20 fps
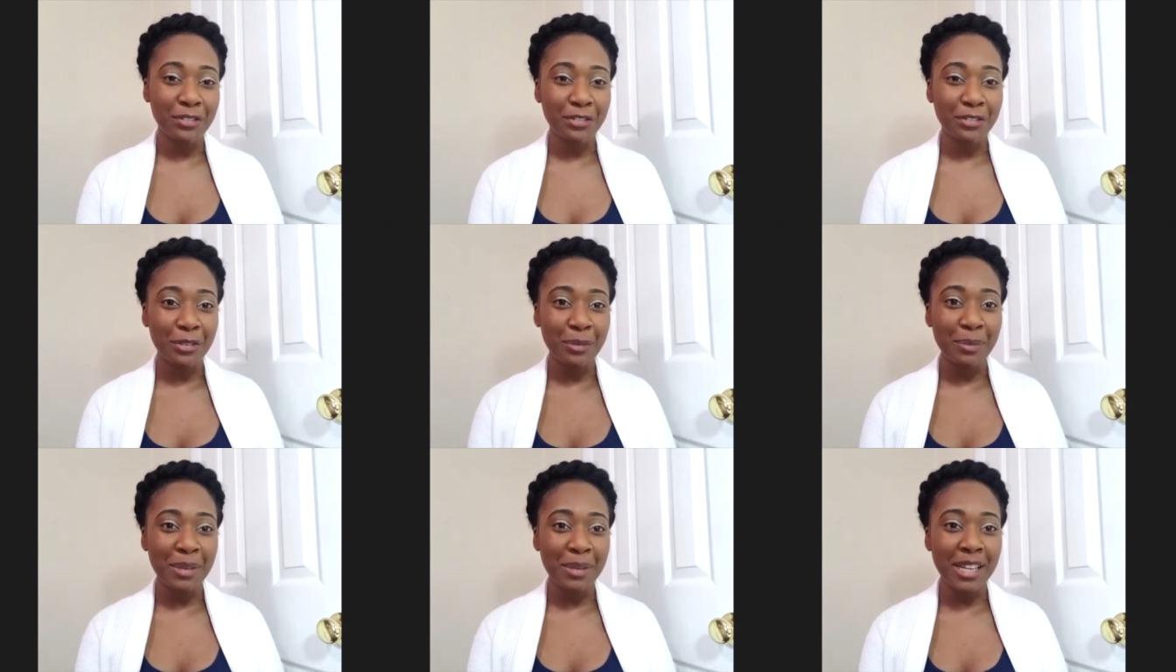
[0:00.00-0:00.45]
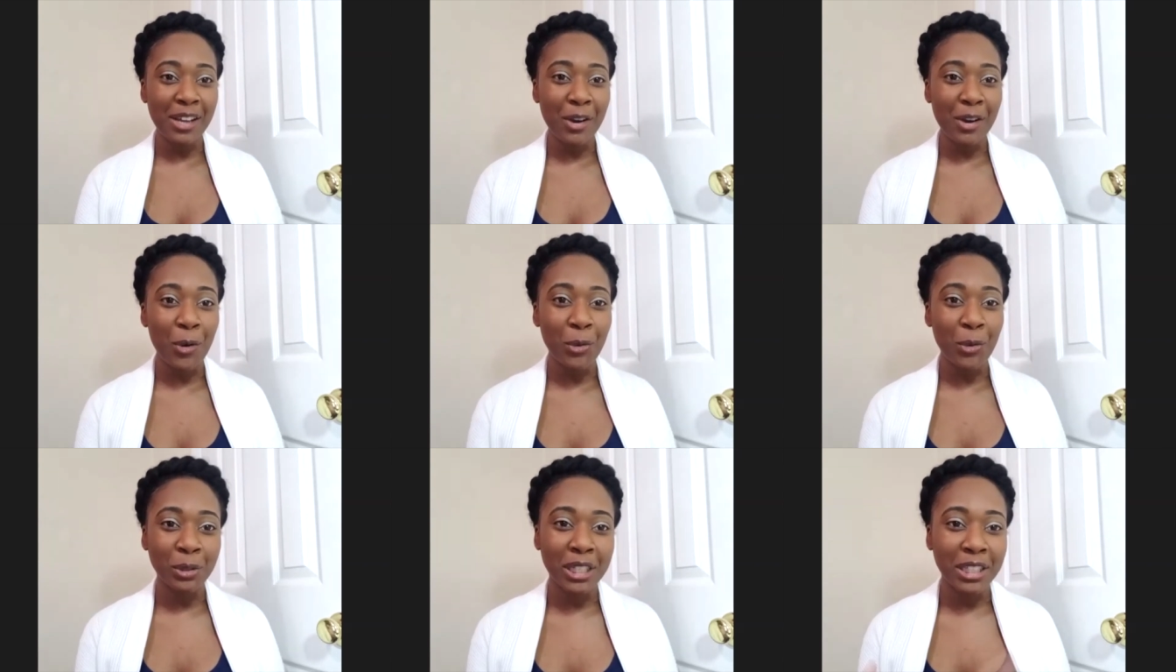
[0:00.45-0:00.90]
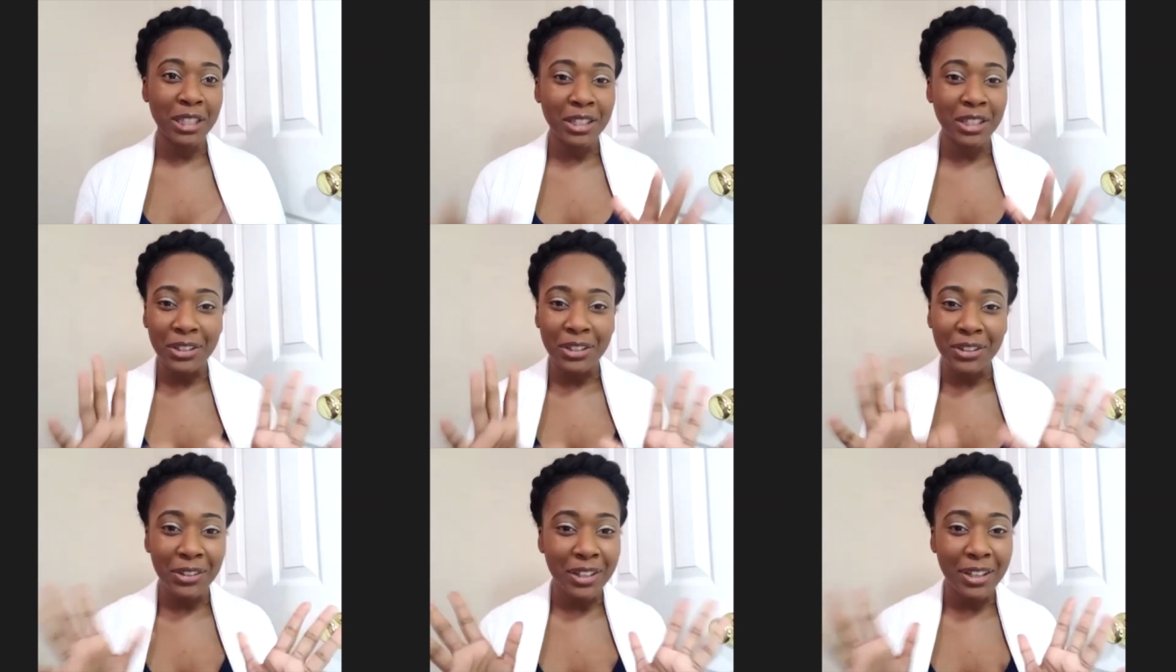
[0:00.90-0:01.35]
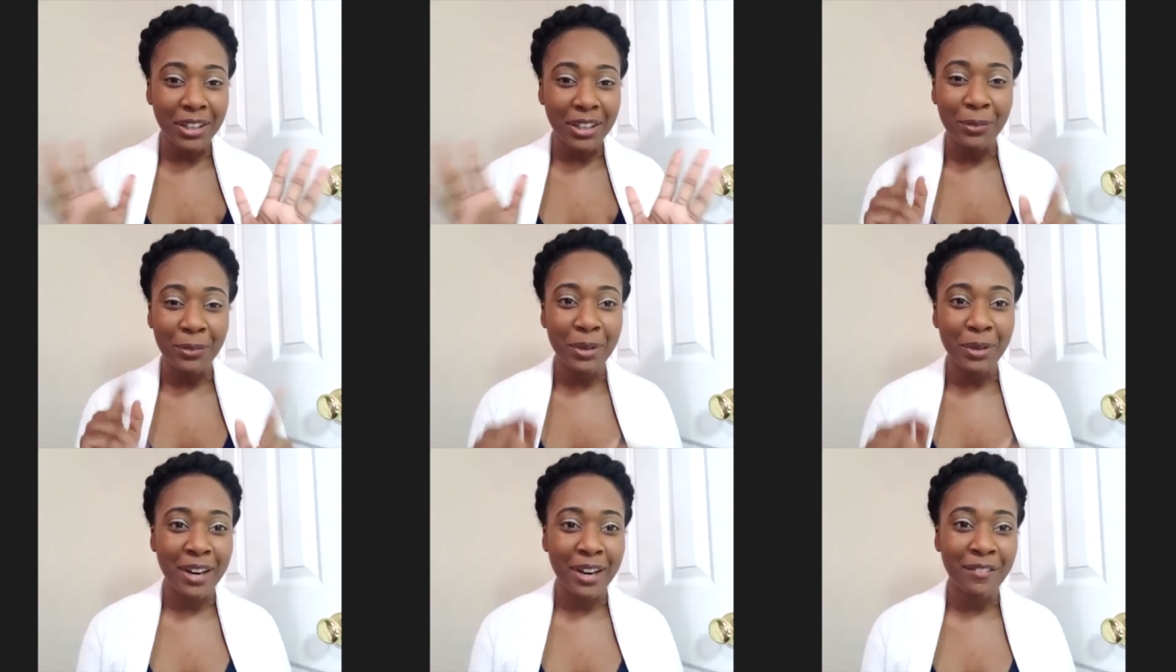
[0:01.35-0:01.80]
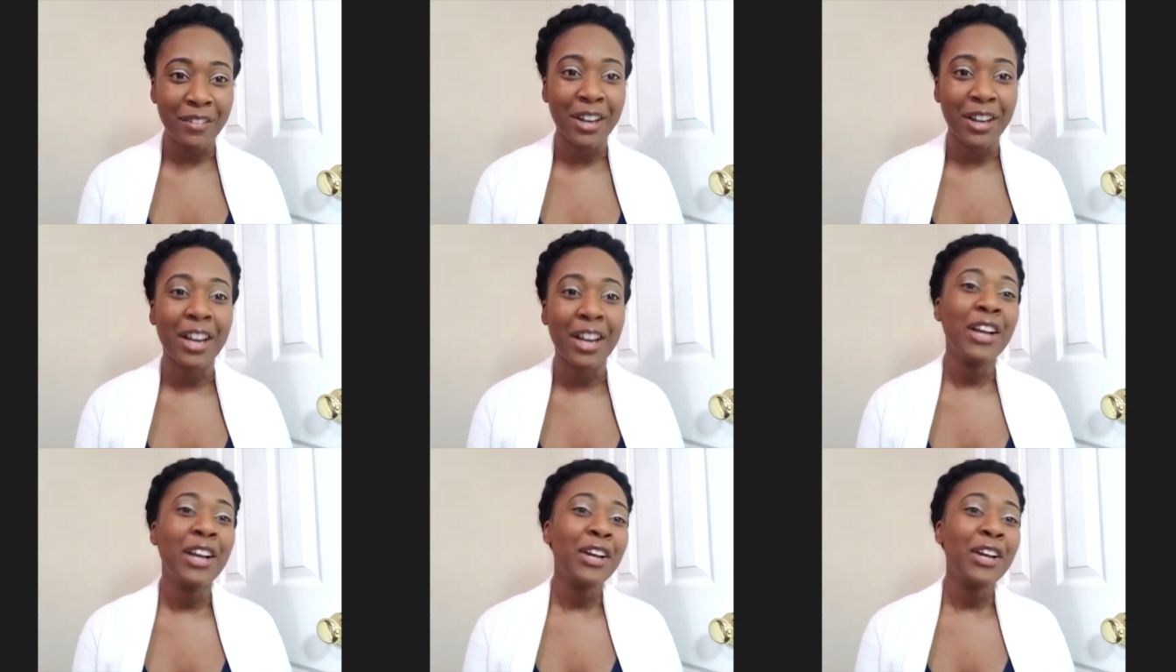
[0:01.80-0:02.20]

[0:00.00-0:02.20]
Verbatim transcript: from me, holding the hook and whatever.